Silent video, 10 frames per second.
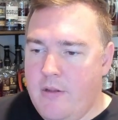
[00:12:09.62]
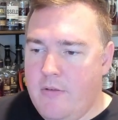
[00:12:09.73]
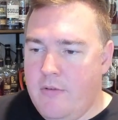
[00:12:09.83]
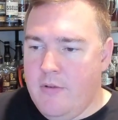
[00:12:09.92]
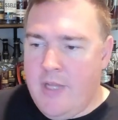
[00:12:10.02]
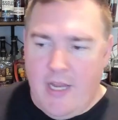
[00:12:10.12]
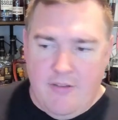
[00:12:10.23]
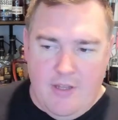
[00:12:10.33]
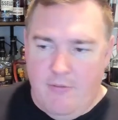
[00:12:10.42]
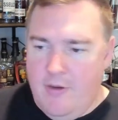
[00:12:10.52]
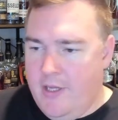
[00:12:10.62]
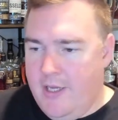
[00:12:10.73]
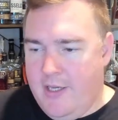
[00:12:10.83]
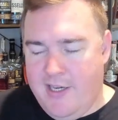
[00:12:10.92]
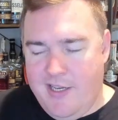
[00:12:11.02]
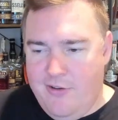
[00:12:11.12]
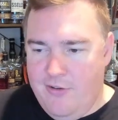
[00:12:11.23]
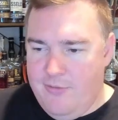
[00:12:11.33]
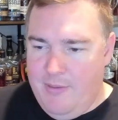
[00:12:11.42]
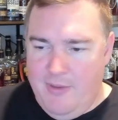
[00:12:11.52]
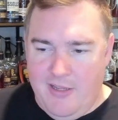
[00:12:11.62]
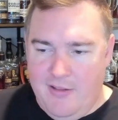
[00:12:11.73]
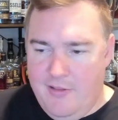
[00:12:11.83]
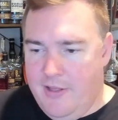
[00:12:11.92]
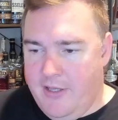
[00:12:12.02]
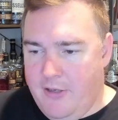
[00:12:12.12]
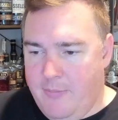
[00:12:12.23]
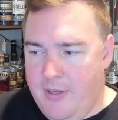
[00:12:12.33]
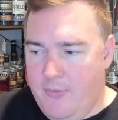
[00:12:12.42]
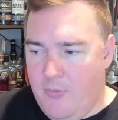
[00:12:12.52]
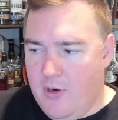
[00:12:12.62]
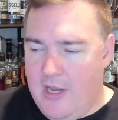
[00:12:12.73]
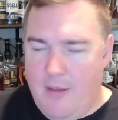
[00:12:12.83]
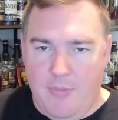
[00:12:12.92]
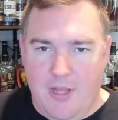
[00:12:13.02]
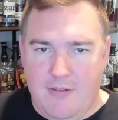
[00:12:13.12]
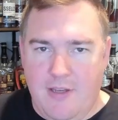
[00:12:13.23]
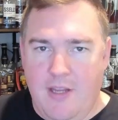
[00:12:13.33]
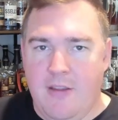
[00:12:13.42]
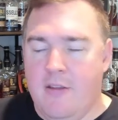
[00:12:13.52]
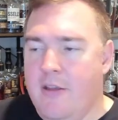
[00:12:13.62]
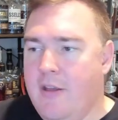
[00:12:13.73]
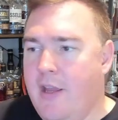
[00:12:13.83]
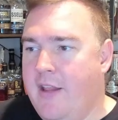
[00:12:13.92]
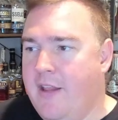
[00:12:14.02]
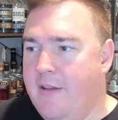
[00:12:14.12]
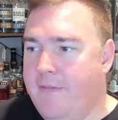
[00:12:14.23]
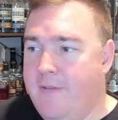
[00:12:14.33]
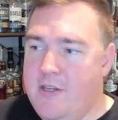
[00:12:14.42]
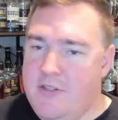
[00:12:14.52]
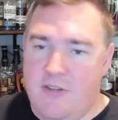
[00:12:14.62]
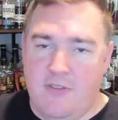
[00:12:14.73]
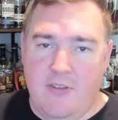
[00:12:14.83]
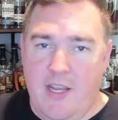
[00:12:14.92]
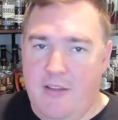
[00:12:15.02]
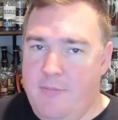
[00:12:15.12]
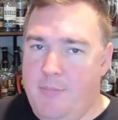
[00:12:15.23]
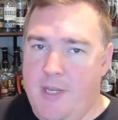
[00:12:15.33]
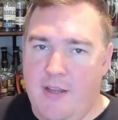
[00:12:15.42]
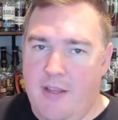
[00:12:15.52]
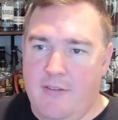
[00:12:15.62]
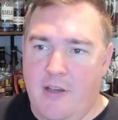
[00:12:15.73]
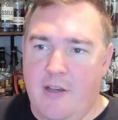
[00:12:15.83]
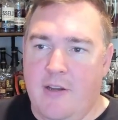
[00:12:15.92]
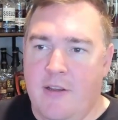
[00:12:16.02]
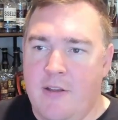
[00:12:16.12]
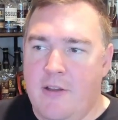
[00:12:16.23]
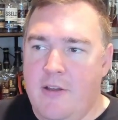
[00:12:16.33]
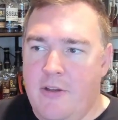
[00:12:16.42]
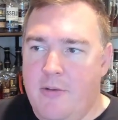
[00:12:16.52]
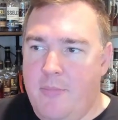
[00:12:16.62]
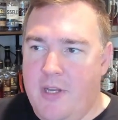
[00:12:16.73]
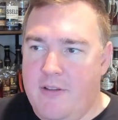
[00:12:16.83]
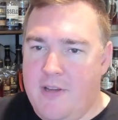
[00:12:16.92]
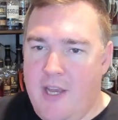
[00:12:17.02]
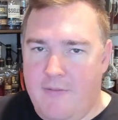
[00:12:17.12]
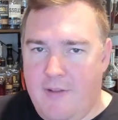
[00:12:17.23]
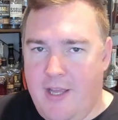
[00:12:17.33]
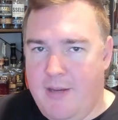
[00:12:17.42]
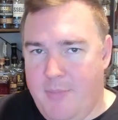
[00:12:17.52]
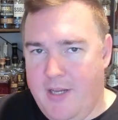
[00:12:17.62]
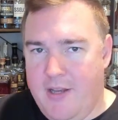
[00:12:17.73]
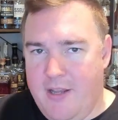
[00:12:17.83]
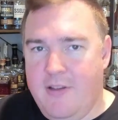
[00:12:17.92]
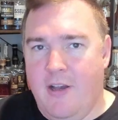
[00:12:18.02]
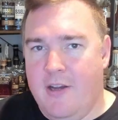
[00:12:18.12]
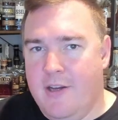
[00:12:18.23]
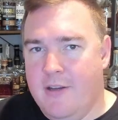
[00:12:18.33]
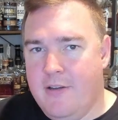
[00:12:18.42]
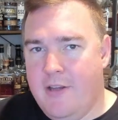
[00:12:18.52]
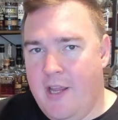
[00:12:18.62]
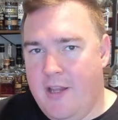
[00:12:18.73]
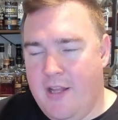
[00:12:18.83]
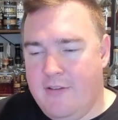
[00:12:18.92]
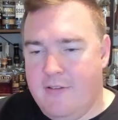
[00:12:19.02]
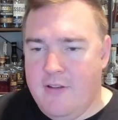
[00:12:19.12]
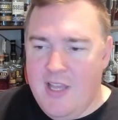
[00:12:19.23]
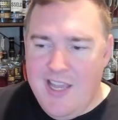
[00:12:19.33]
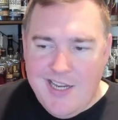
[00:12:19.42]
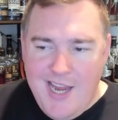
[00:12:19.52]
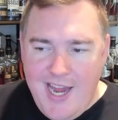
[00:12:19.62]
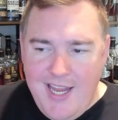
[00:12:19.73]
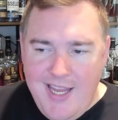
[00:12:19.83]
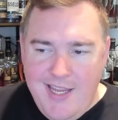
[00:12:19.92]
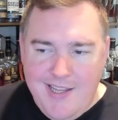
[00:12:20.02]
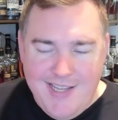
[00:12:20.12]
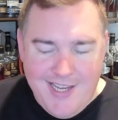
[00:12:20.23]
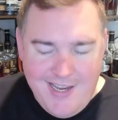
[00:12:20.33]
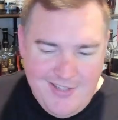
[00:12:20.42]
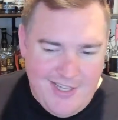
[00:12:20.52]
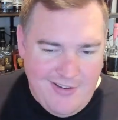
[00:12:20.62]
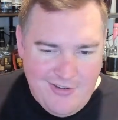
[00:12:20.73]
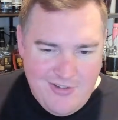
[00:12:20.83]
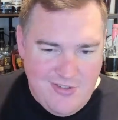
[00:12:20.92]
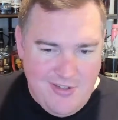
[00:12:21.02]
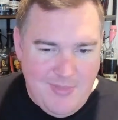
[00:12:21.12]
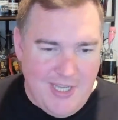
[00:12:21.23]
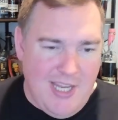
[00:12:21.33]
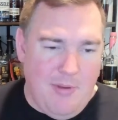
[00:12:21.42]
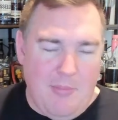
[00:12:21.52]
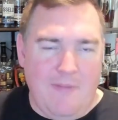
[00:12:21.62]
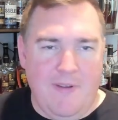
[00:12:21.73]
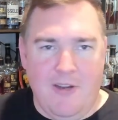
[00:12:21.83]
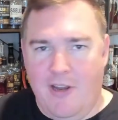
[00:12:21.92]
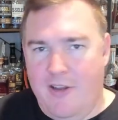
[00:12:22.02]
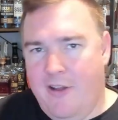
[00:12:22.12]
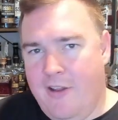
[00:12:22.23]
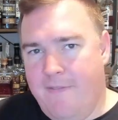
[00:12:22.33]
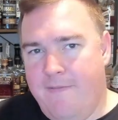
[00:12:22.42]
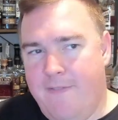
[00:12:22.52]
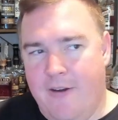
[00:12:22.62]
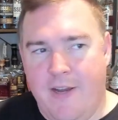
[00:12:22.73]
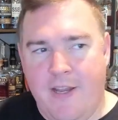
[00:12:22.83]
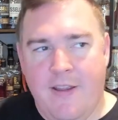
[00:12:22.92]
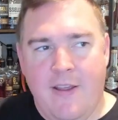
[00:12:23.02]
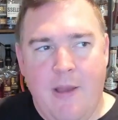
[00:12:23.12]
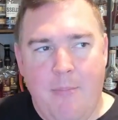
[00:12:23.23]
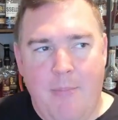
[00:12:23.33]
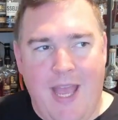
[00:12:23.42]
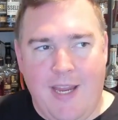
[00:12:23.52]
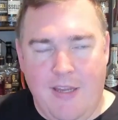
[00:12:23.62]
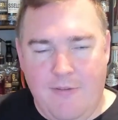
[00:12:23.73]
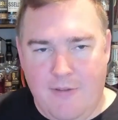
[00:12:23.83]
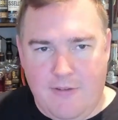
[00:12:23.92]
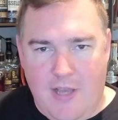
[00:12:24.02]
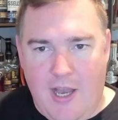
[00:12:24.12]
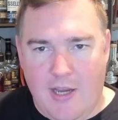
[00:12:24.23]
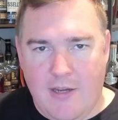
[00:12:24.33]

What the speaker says: Like I said, really, it could use maybe a little bit more complexity. And then the finish is nice, big, nice hug. But it's kind of like big, nice hug. And that's kind of it. And like I said, there's just something I can't put my finger on the very back end of this KoK.